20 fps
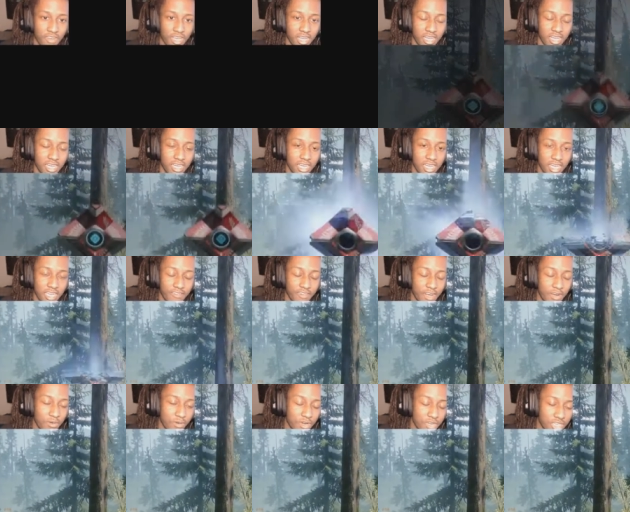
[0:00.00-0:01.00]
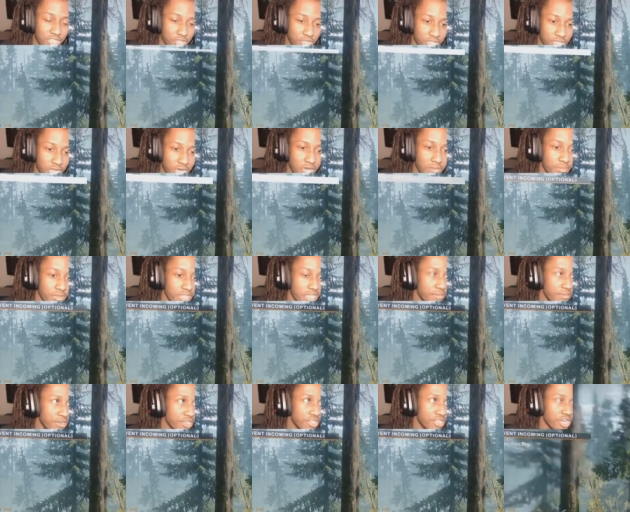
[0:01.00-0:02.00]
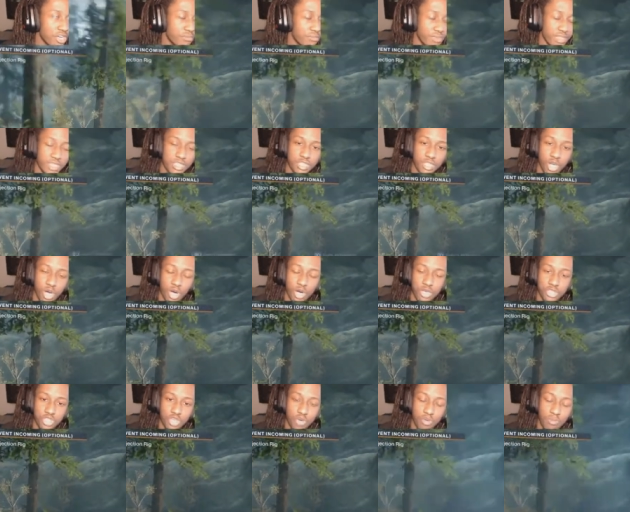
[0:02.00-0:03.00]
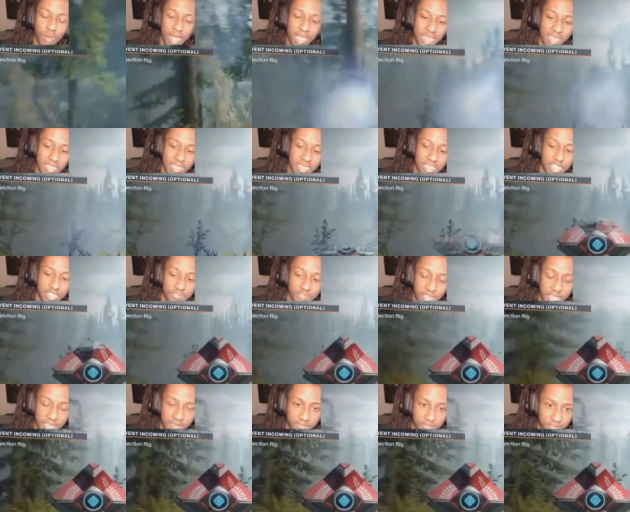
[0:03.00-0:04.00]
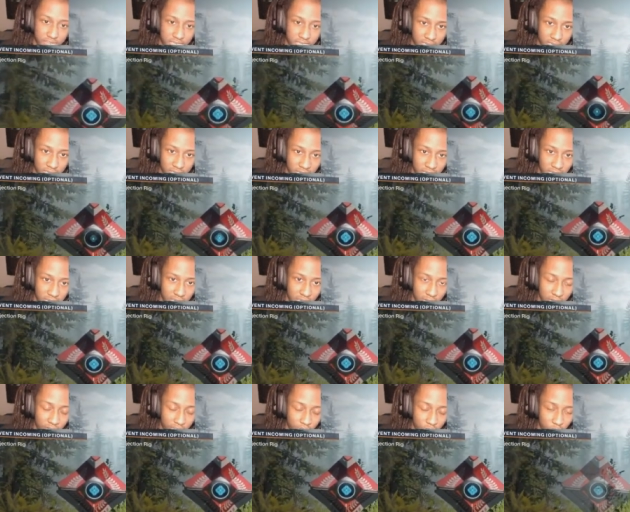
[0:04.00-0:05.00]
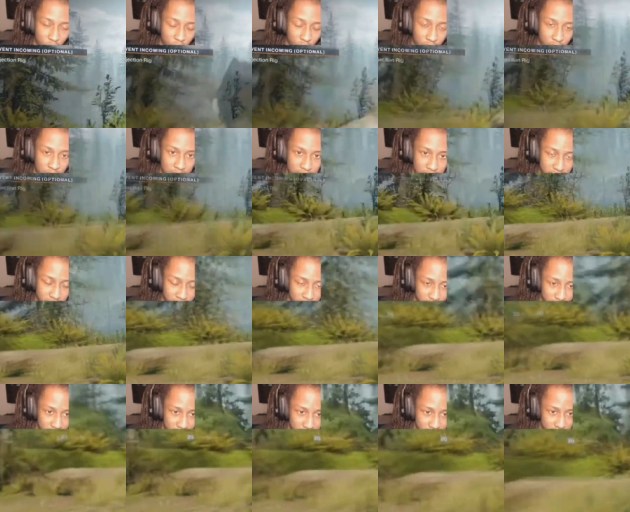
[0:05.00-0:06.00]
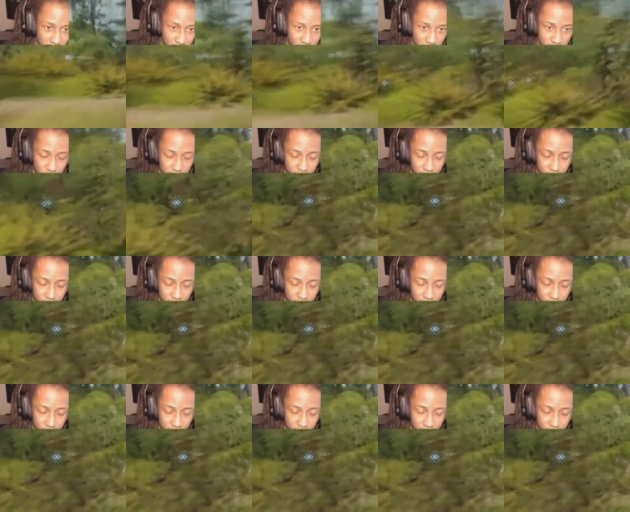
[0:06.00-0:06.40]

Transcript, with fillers: uh, if I were to use Dawnblade, but Dawnblade is also my least favorite of the Warlock subclasses.